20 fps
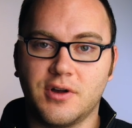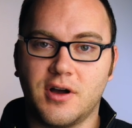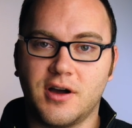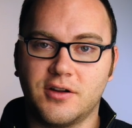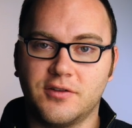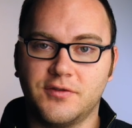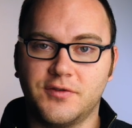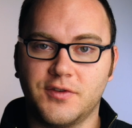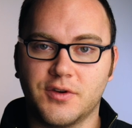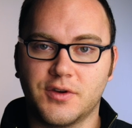
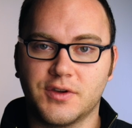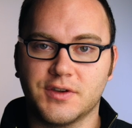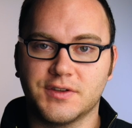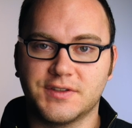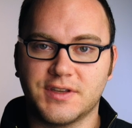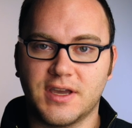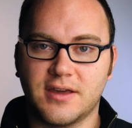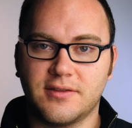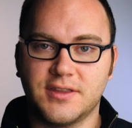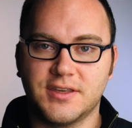
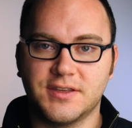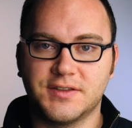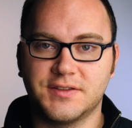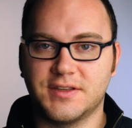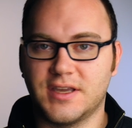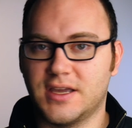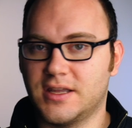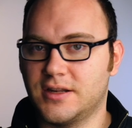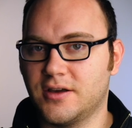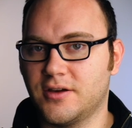autofocus on this
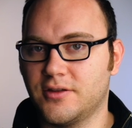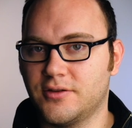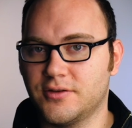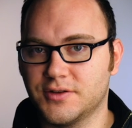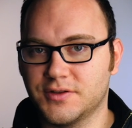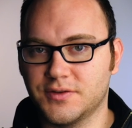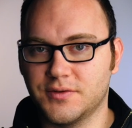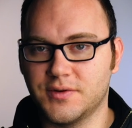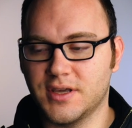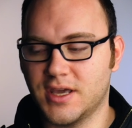and other
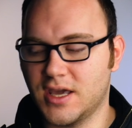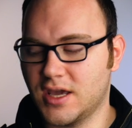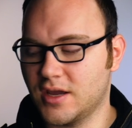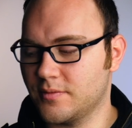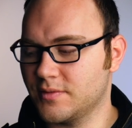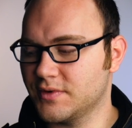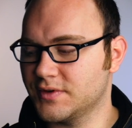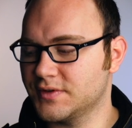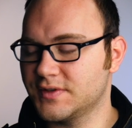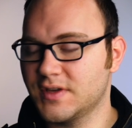Sony
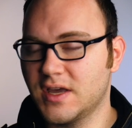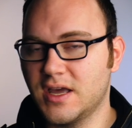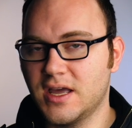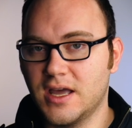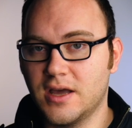cameras.